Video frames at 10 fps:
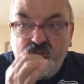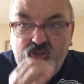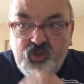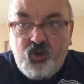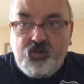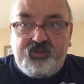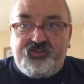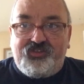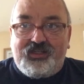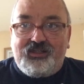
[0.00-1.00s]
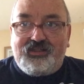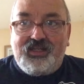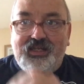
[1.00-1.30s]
Toxic